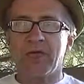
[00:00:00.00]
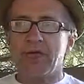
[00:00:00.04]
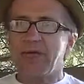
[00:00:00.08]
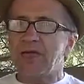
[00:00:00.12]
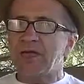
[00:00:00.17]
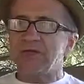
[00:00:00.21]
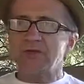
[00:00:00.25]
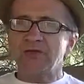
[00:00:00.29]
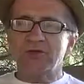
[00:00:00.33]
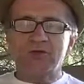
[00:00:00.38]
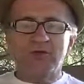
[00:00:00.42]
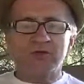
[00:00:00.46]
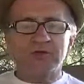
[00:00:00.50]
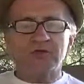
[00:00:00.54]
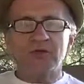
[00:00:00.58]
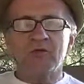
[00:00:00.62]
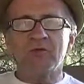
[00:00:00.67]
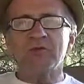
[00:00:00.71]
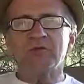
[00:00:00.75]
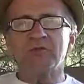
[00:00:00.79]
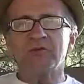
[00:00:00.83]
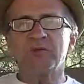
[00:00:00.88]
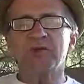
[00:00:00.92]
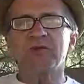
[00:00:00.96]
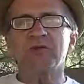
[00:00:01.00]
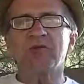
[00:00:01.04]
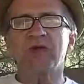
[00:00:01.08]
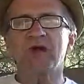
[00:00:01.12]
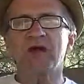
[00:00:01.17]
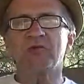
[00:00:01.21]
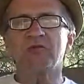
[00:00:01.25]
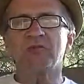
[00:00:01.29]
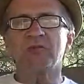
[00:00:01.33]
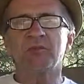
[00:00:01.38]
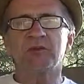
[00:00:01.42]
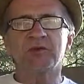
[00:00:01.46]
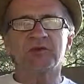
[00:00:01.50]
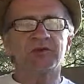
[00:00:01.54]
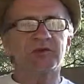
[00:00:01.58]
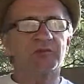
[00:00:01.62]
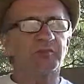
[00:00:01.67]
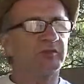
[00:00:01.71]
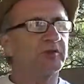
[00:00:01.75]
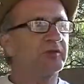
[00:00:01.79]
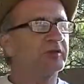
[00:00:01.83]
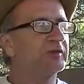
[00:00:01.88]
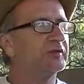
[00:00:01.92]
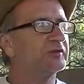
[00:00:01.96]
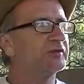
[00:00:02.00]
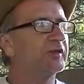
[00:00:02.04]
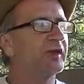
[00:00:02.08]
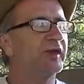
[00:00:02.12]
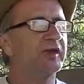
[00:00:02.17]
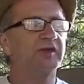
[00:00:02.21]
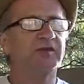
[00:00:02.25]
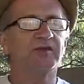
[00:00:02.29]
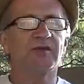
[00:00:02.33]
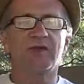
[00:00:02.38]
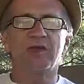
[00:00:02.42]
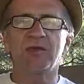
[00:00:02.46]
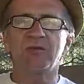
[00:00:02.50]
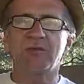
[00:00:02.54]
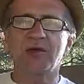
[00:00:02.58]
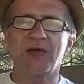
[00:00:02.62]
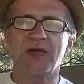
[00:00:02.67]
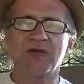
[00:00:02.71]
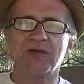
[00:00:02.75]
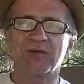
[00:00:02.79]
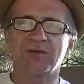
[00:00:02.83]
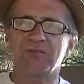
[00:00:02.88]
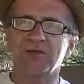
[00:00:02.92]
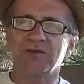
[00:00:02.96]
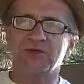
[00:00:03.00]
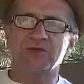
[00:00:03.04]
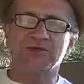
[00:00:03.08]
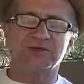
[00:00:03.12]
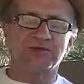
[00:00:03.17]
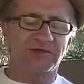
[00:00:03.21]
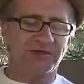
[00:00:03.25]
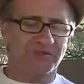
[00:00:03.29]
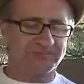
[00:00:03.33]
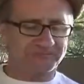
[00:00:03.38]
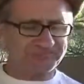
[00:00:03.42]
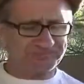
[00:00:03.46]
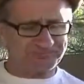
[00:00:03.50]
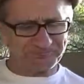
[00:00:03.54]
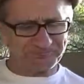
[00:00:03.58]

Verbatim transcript: And you know, it's always been a Calvary principle. And this guy came back at me and said,